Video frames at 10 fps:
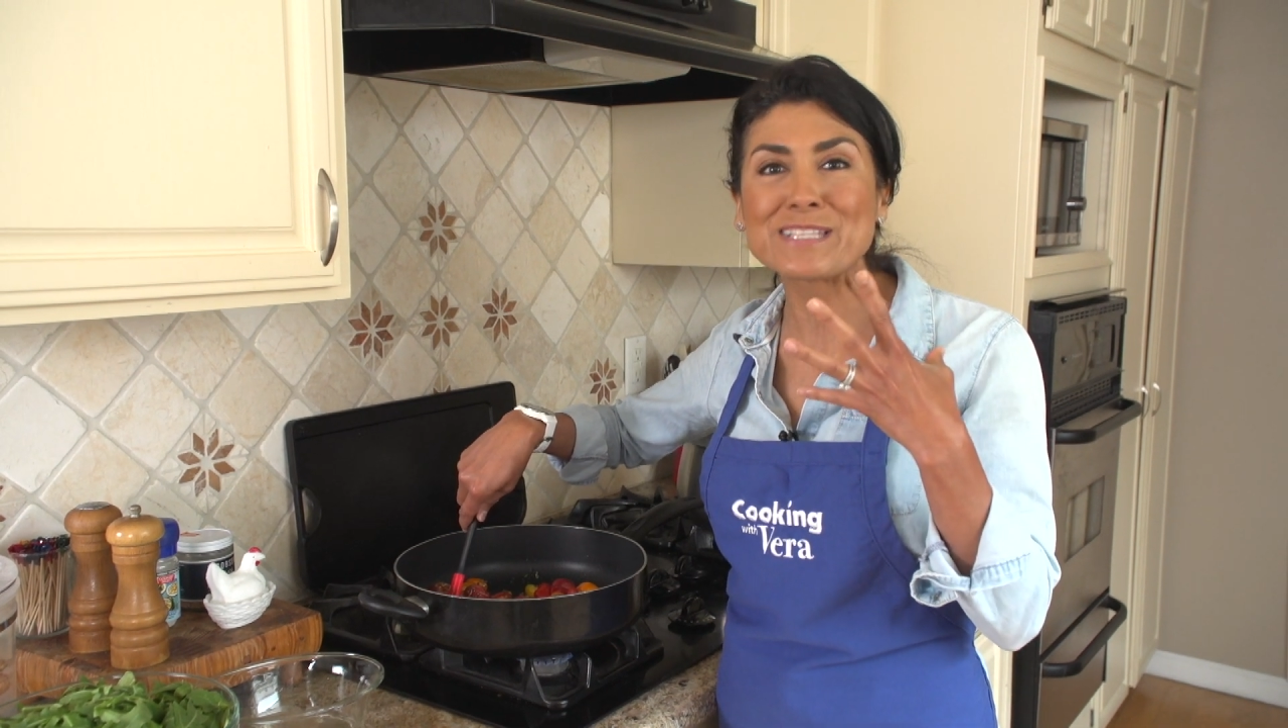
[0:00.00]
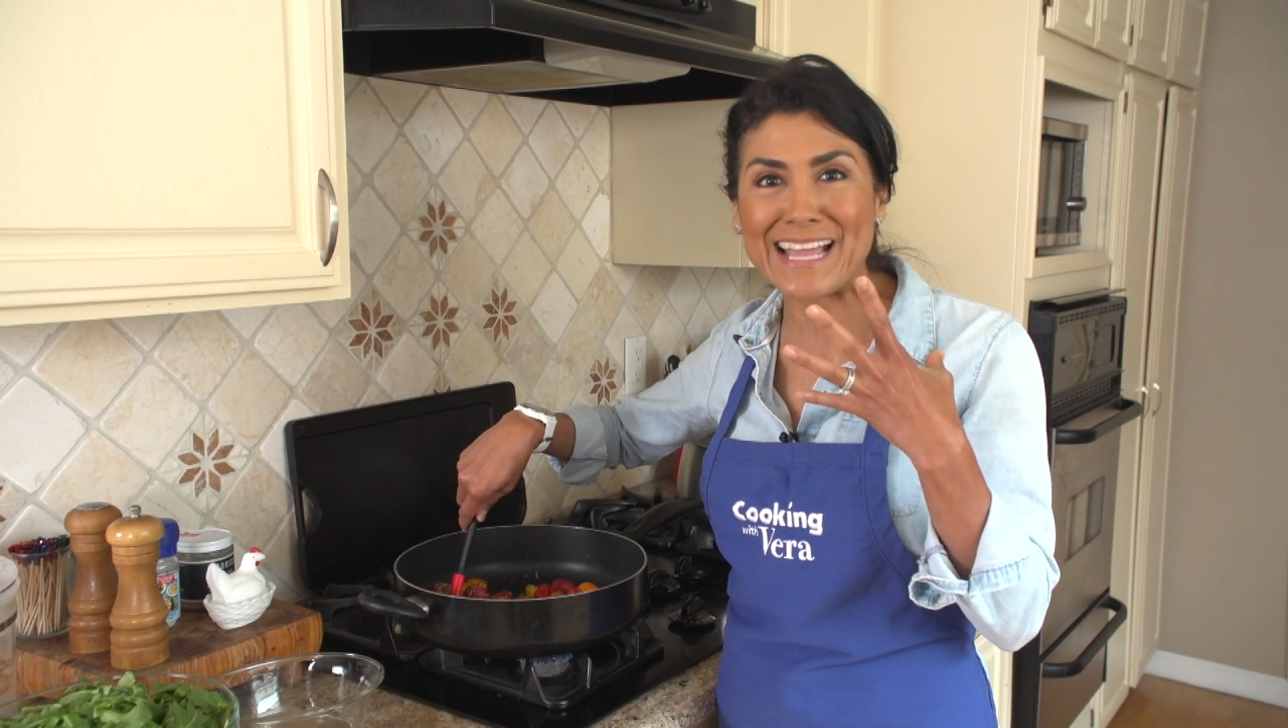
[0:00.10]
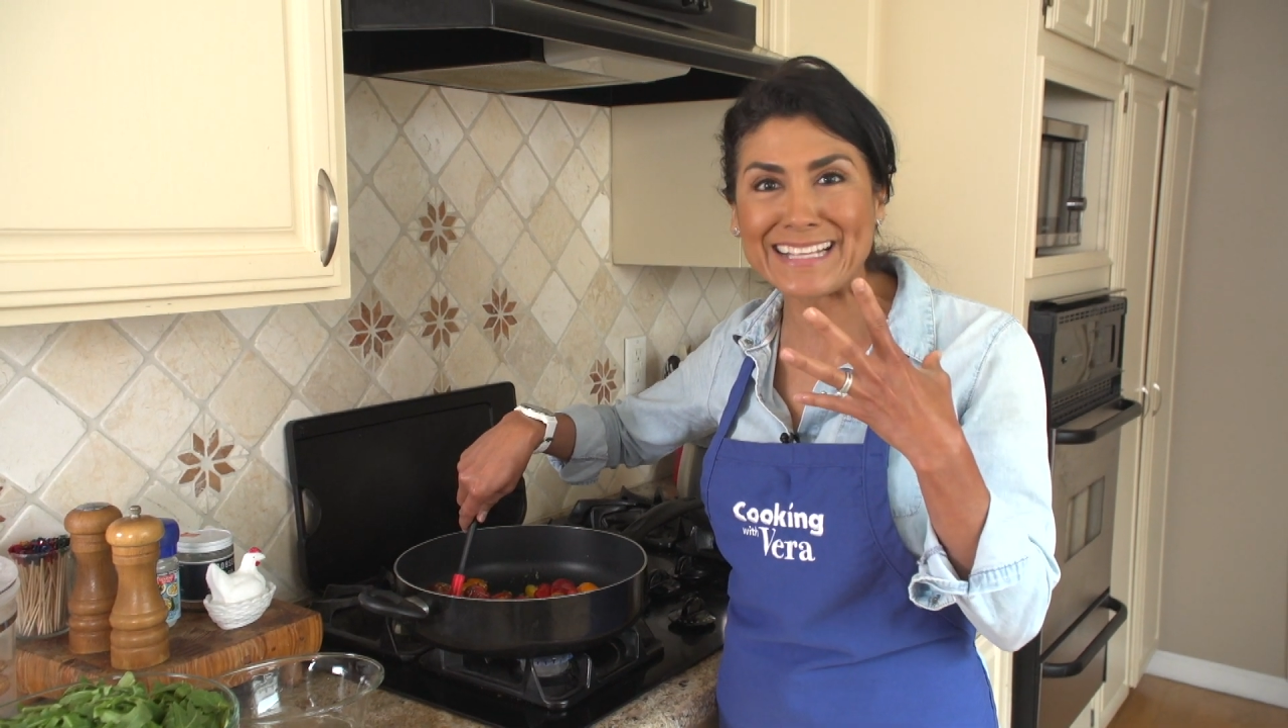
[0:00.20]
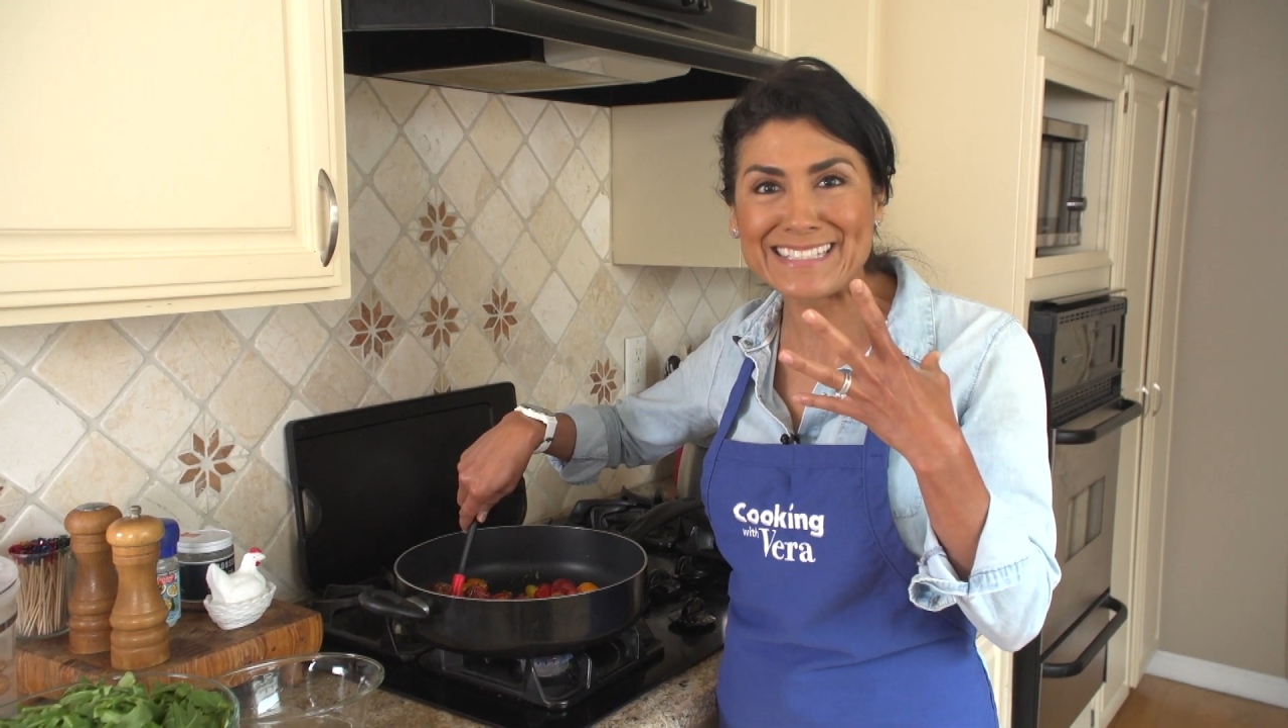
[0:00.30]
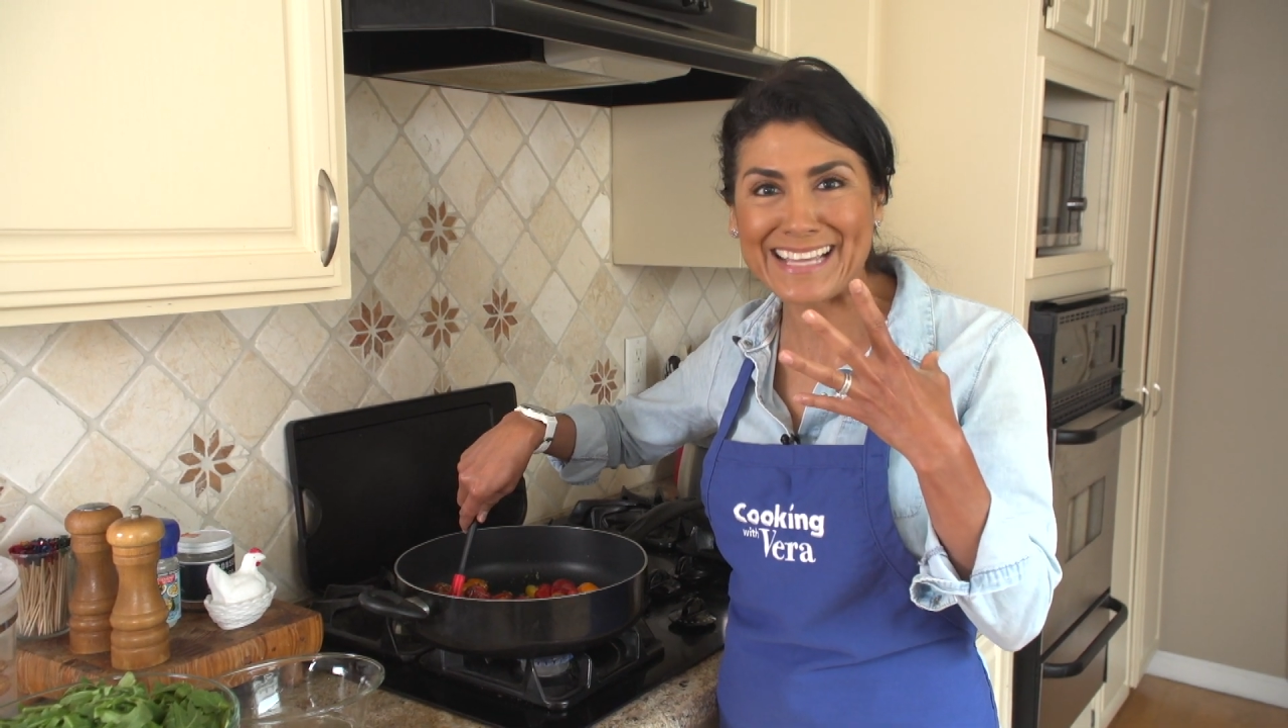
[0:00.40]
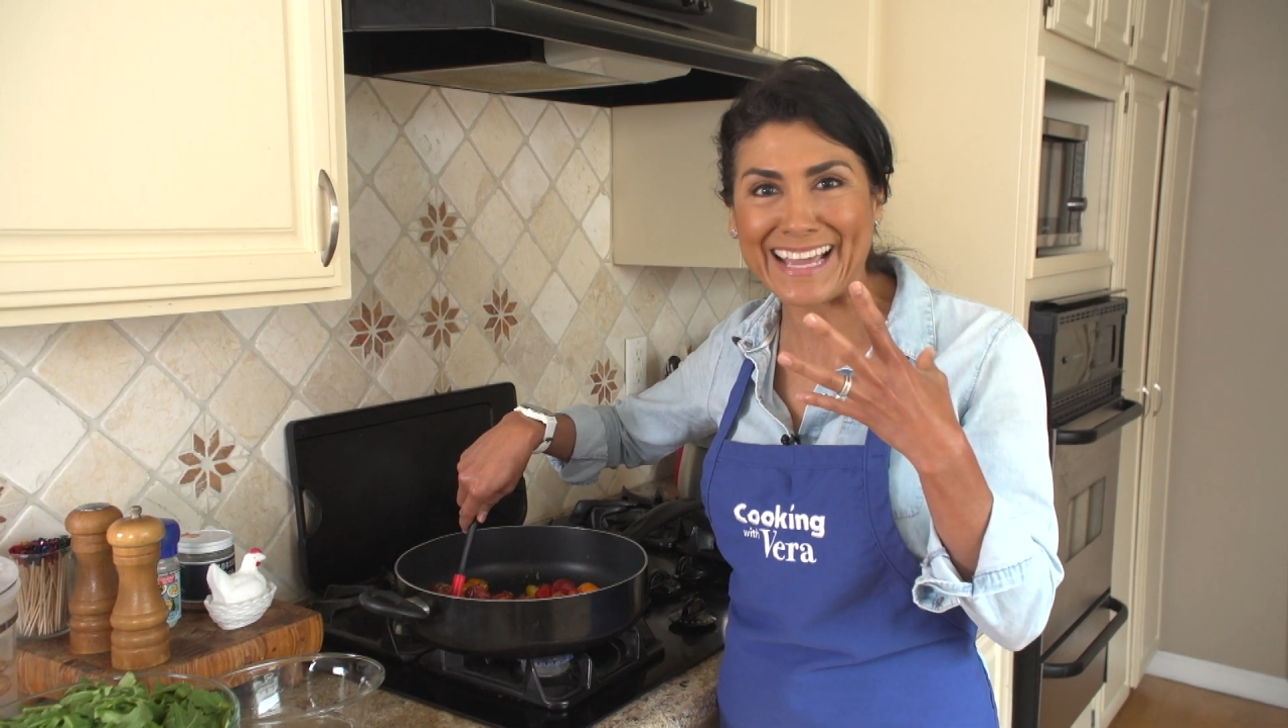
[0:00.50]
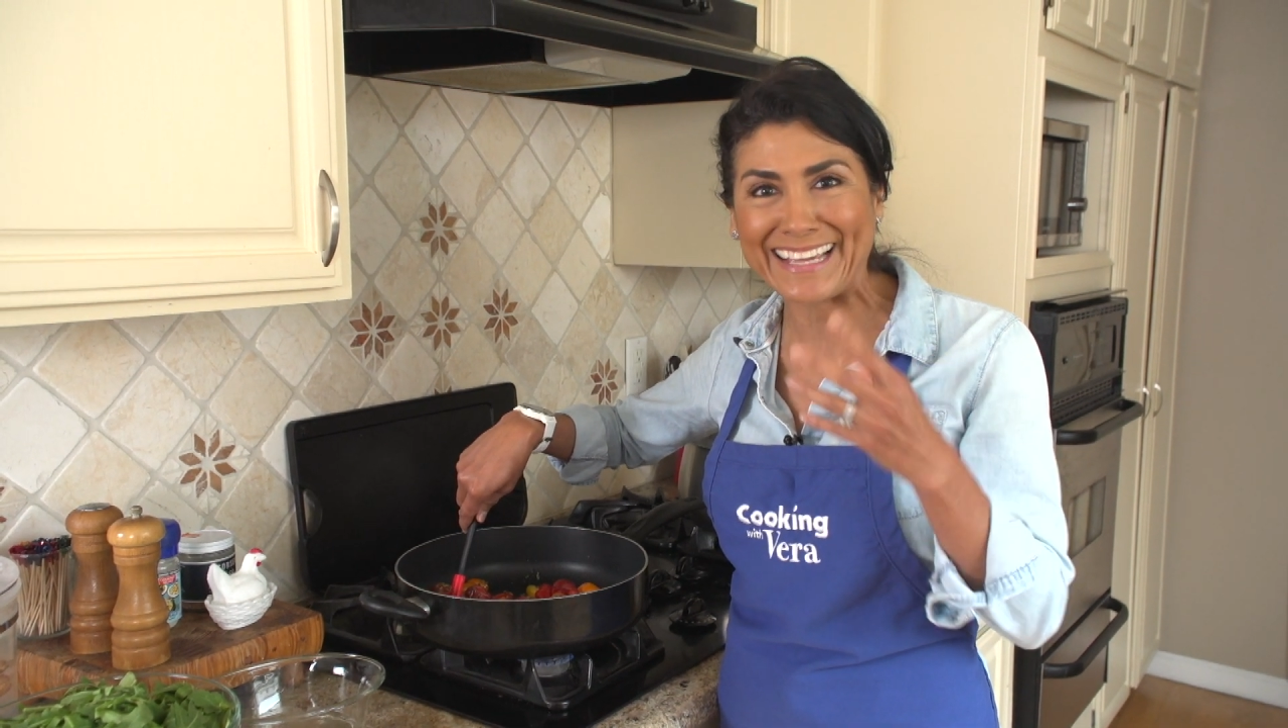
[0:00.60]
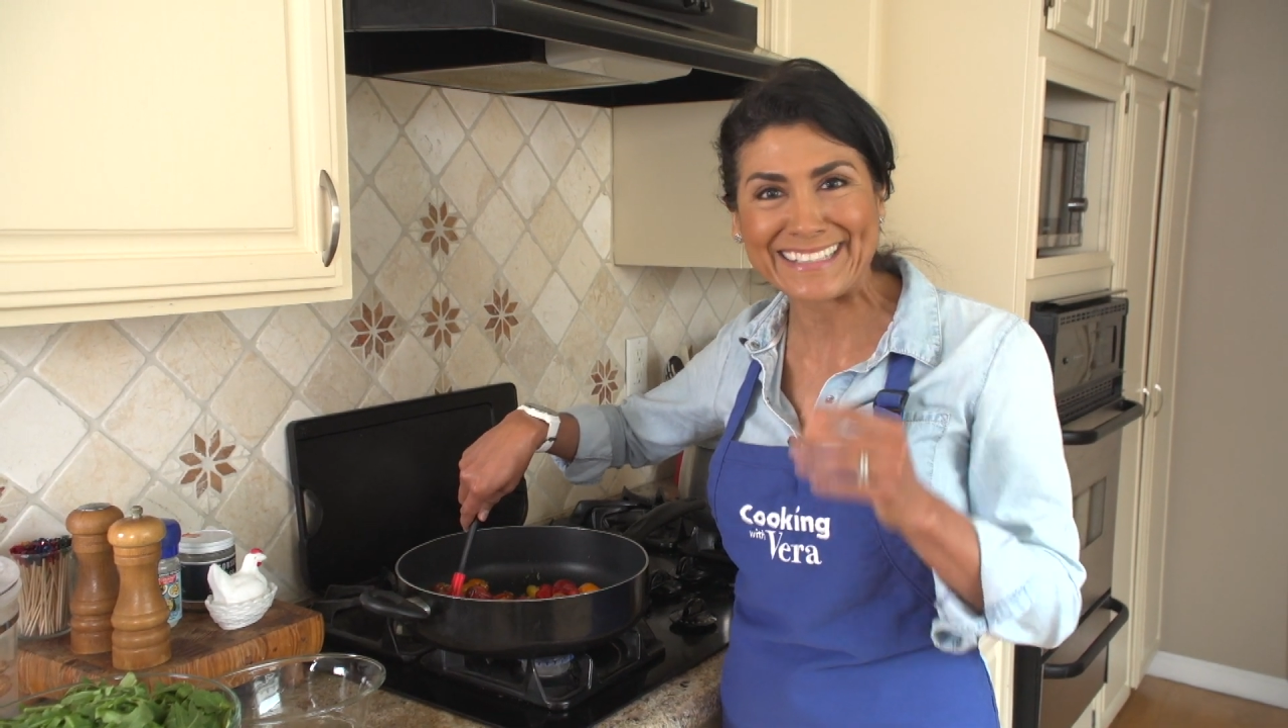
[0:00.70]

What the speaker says: dente.